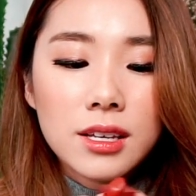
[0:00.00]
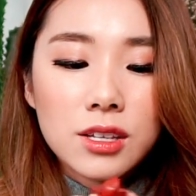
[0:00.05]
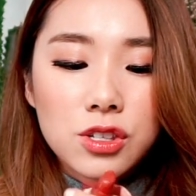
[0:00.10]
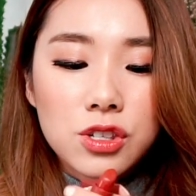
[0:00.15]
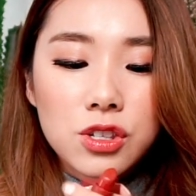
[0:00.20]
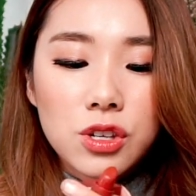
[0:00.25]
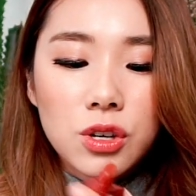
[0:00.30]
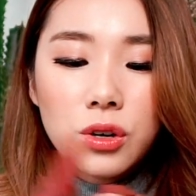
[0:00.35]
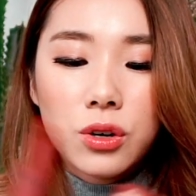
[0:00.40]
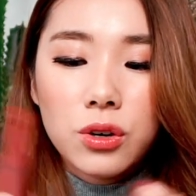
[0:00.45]

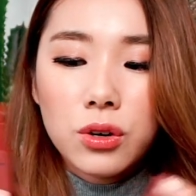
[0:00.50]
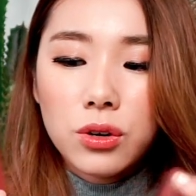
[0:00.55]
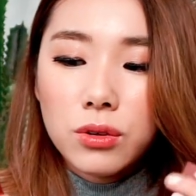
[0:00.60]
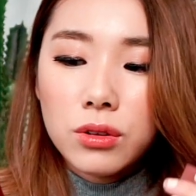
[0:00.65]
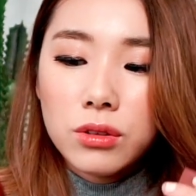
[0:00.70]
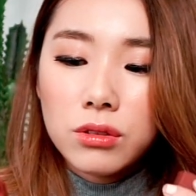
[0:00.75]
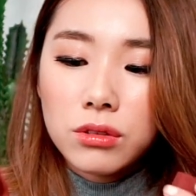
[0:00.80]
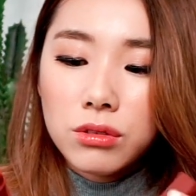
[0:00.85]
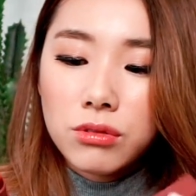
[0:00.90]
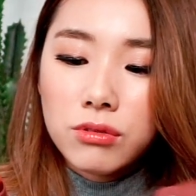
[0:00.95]

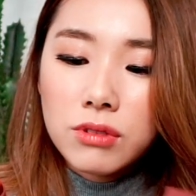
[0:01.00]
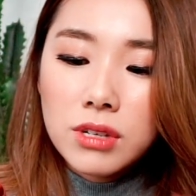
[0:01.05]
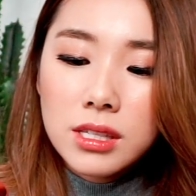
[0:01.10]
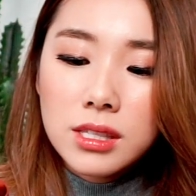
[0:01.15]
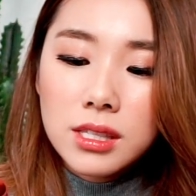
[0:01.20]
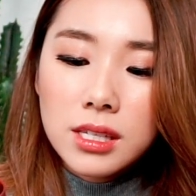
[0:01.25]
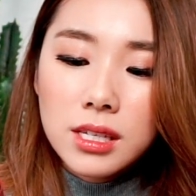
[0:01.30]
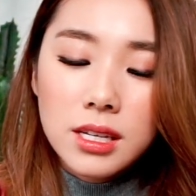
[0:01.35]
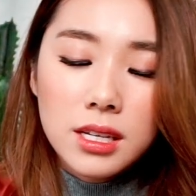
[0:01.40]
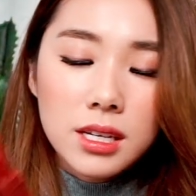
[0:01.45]
So
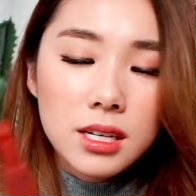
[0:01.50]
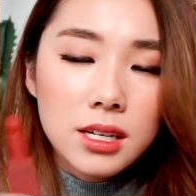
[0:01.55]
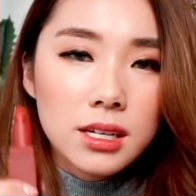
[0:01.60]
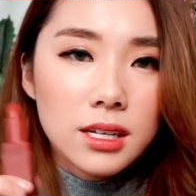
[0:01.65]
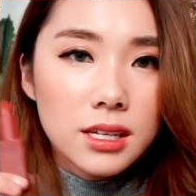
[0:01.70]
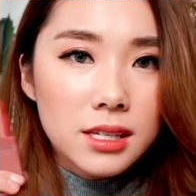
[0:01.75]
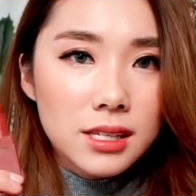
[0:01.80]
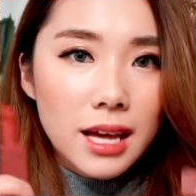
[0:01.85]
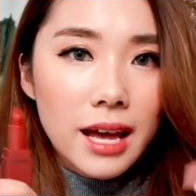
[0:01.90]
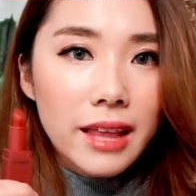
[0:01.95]

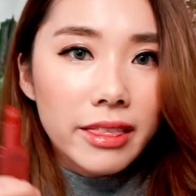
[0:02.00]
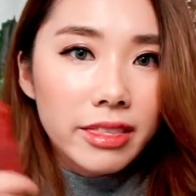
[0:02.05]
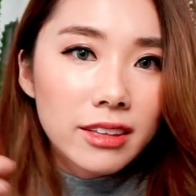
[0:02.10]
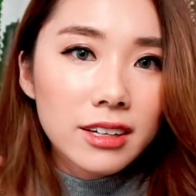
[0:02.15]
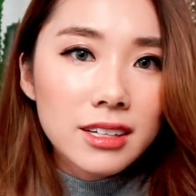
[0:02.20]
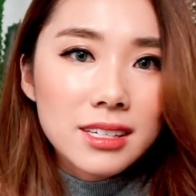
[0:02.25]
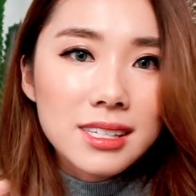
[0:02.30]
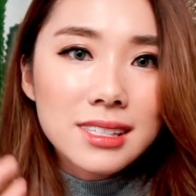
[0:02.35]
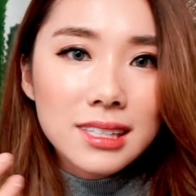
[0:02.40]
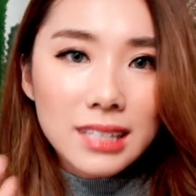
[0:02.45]
3CE is
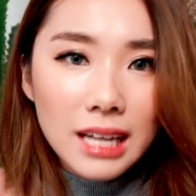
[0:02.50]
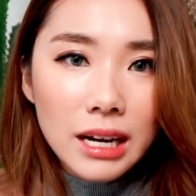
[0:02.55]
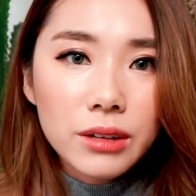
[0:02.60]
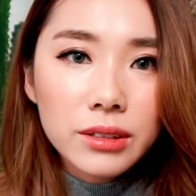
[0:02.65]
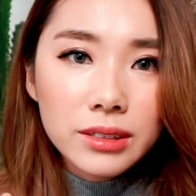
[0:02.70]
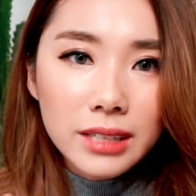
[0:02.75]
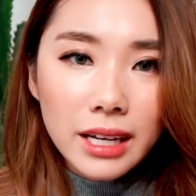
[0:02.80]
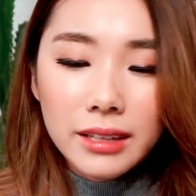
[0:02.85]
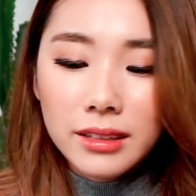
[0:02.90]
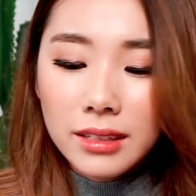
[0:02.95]
under
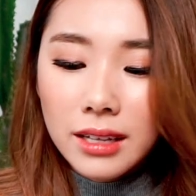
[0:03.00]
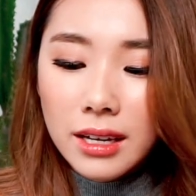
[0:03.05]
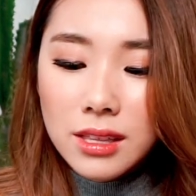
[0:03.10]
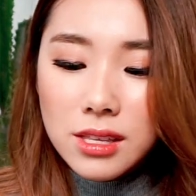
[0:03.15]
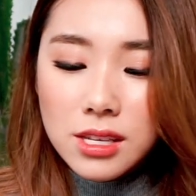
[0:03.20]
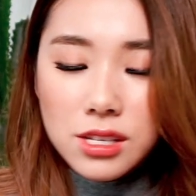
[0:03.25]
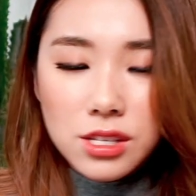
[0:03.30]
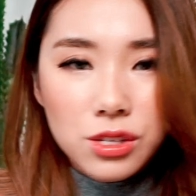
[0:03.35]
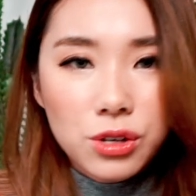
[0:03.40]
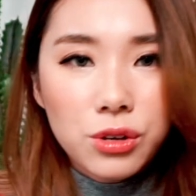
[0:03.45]
Style
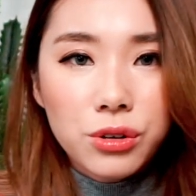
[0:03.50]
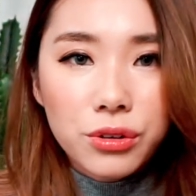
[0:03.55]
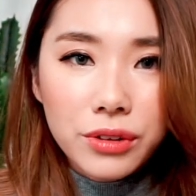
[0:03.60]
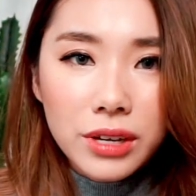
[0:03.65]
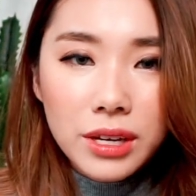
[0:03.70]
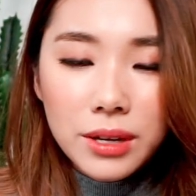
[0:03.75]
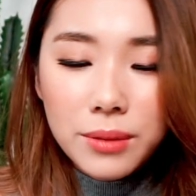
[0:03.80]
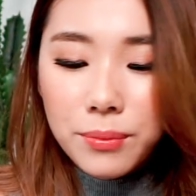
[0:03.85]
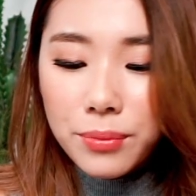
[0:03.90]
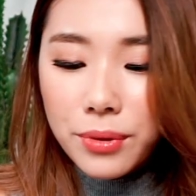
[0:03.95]
Nanda, this
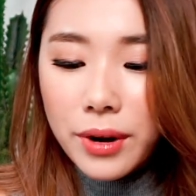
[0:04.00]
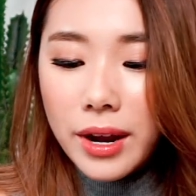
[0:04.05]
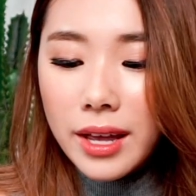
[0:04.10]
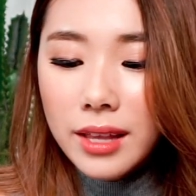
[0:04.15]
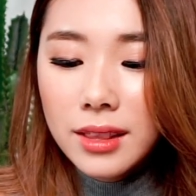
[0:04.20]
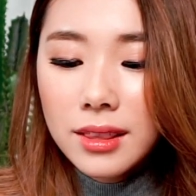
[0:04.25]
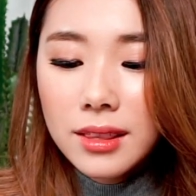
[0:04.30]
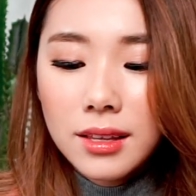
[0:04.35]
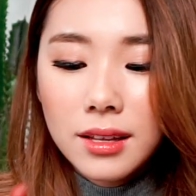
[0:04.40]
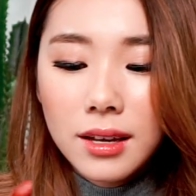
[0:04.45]
Korean
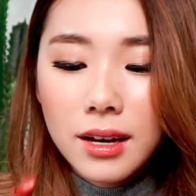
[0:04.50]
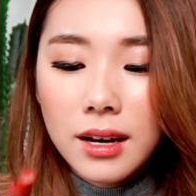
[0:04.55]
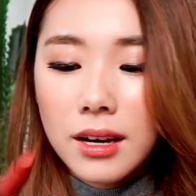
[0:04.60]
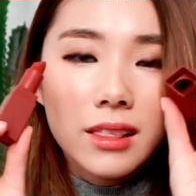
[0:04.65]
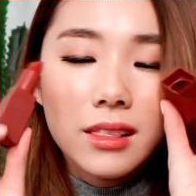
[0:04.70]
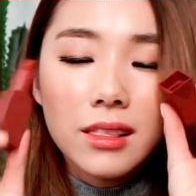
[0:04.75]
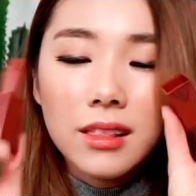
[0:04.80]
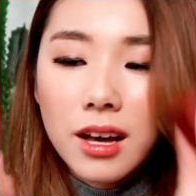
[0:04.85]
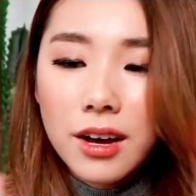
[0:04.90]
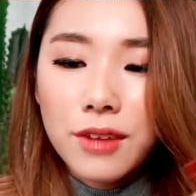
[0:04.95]
brand. I
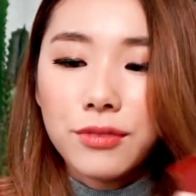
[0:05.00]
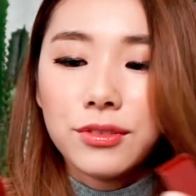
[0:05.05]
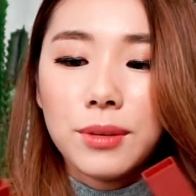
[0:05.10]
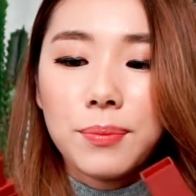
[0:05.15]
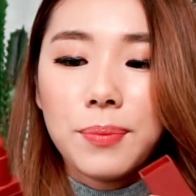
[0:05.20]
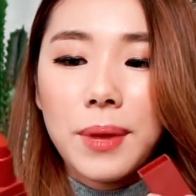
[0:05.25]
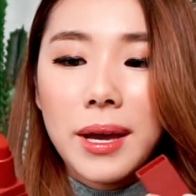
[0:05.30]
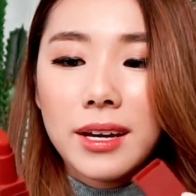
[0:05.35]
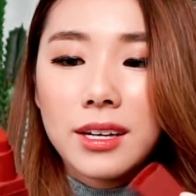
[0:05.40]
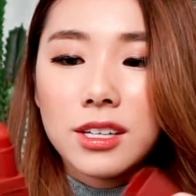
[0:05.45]
love
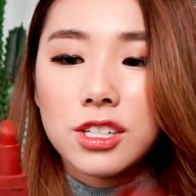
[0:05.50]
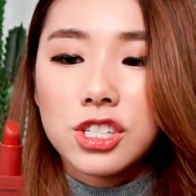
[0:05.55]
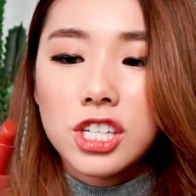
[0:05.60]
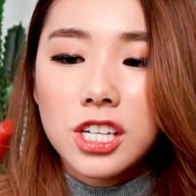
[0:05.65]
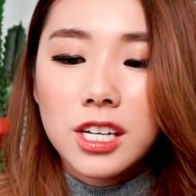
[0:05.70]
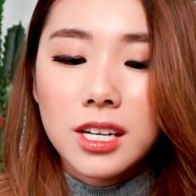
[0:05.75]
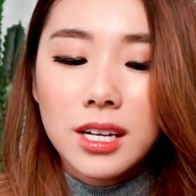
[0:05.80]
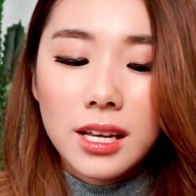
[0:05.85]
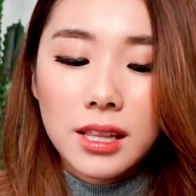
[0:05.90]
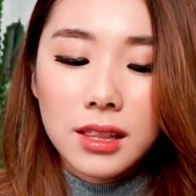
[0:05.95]
the
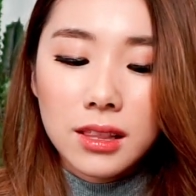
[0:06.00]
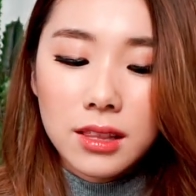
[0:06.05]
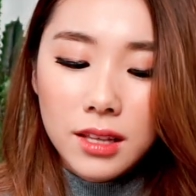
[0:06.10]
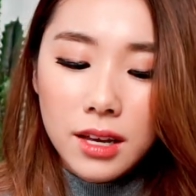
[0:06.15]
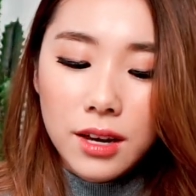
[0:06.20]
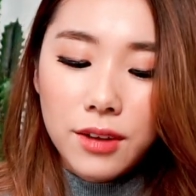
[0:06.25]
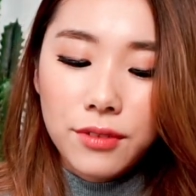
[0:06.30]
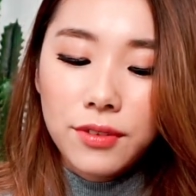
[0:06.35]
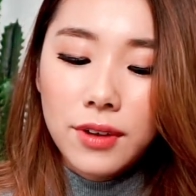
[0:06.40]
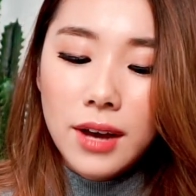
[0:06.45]
packaging. I
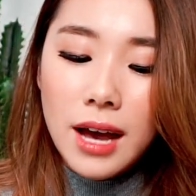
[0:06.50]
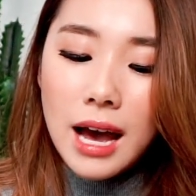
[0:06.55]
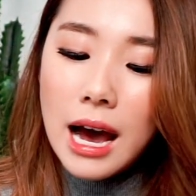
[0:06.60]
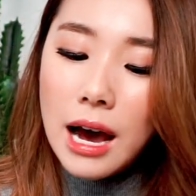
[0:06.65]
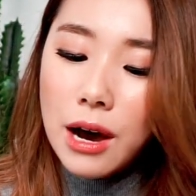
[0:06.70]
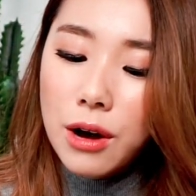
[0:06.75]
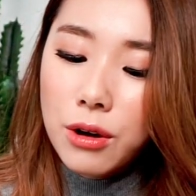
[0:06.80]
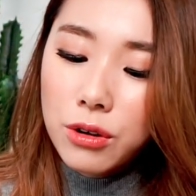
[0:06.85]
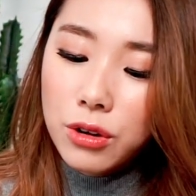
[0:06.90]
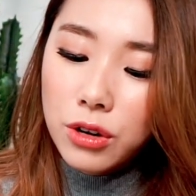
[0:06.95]
love
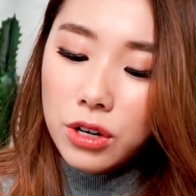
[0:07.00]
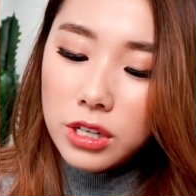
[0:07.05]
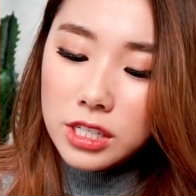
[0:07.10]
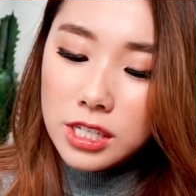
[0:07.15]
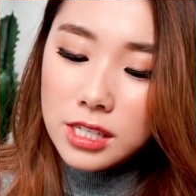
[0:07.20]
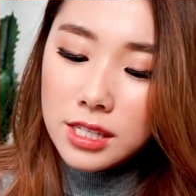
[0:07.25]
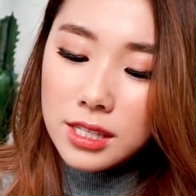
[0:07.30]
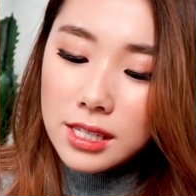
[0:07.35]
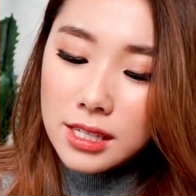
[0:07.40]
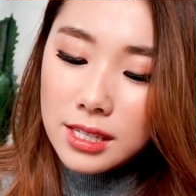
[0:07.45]
how
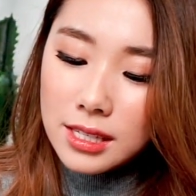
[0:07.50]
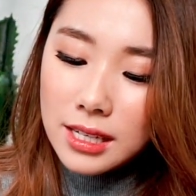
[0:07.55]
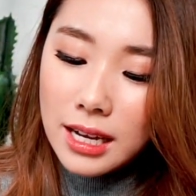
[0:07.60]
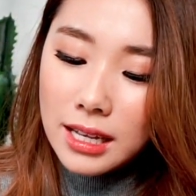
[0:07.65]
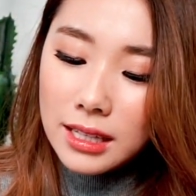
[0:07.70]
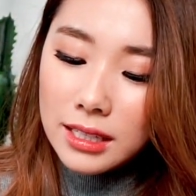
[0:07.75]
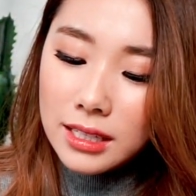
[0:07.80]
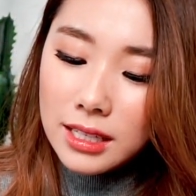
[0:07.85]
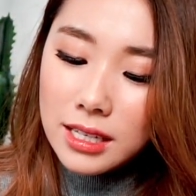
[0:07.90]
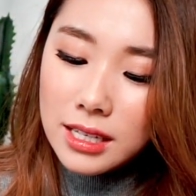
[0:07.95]
gorgeous this
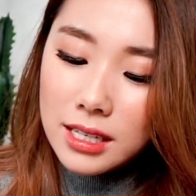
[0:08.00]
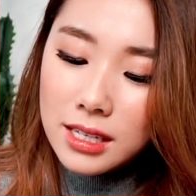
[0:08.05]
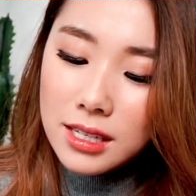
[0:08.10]
color